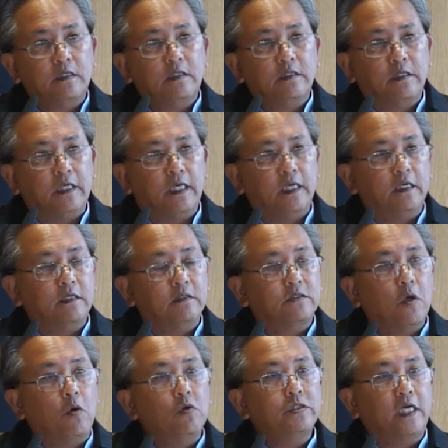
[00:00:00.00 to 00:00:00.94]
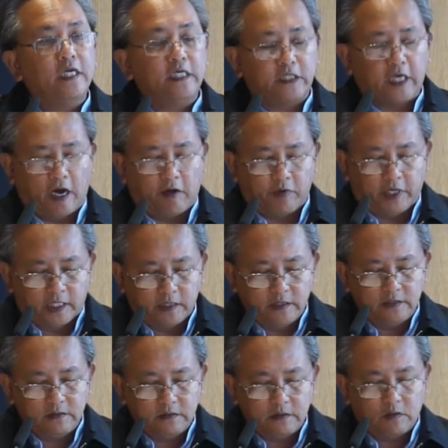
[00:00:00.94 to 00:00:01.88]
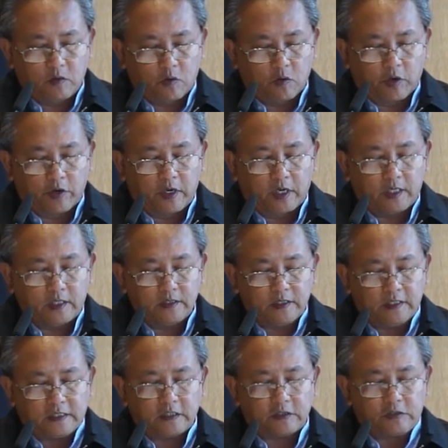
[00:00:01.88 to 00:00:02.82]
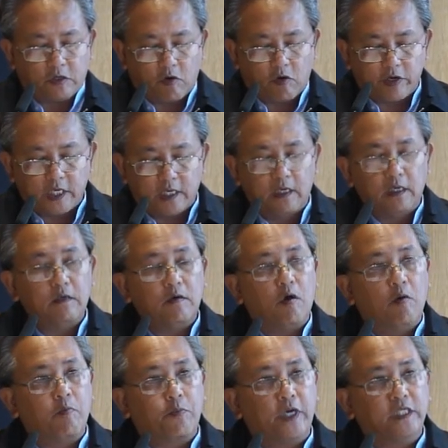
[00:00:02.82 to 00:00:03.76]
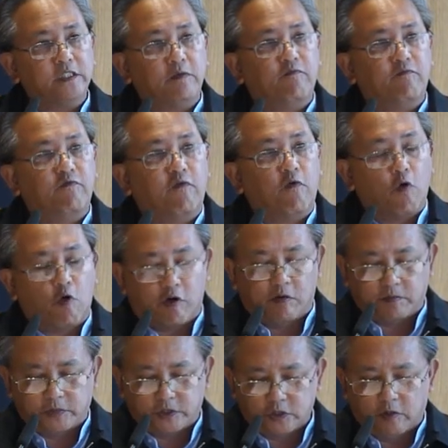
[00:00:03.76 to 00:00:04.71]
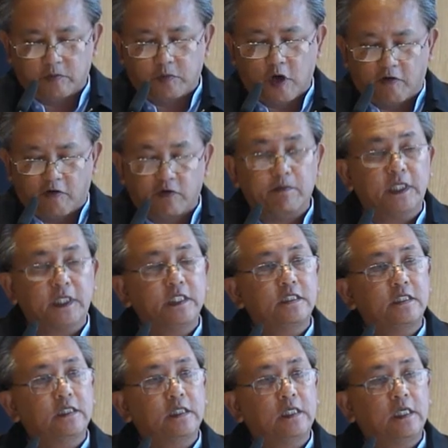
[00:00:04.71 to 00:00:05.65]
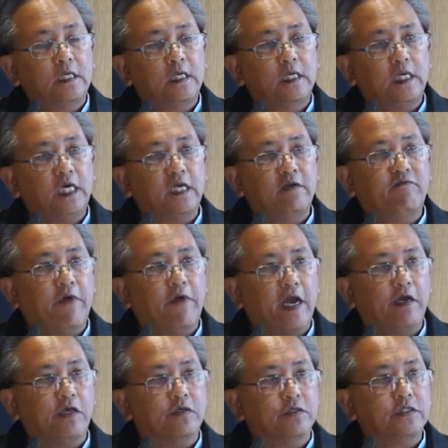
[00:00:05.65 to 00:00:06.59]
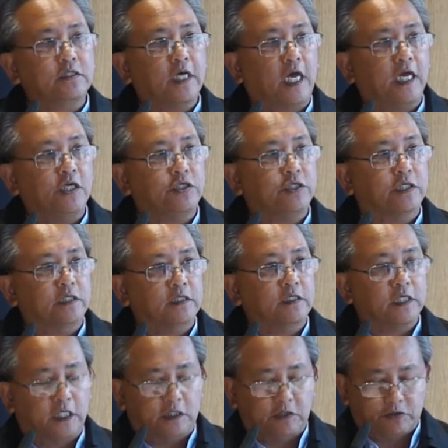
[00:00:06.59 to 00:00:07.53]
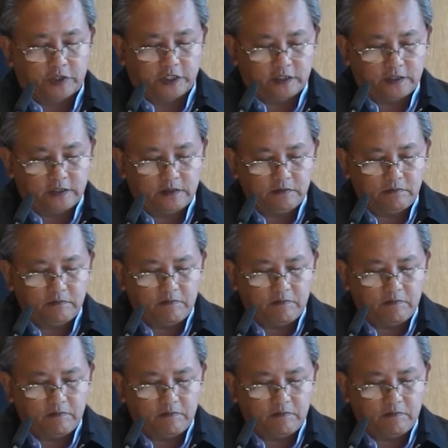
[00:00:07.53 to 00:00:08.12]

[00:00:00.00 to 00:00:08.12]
the totalitarian or dictatorial oppressive forms of government in various Asian countries.